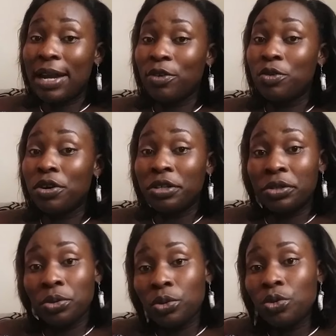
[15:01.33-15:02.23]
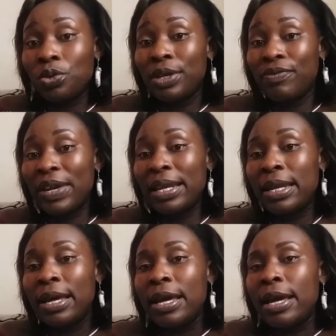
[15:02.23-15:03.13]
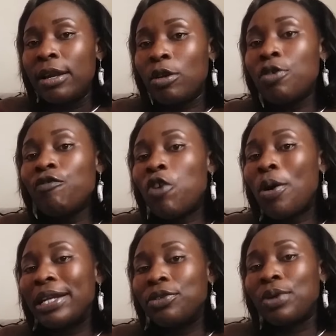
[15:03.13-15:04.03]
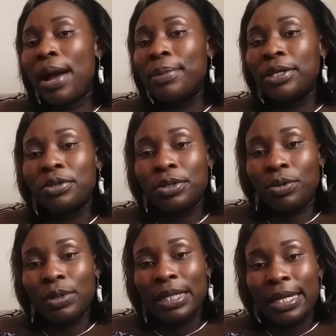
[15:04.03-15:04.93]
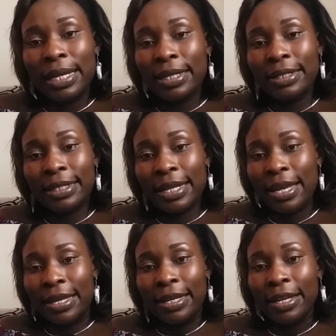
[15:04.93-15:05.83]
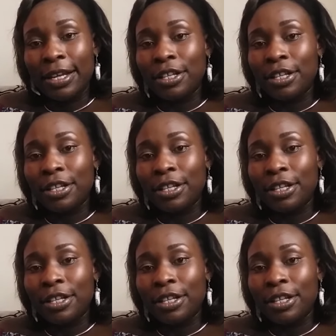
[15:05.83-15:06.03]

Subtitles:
one who got 2 to even look forward to coming to school the next day?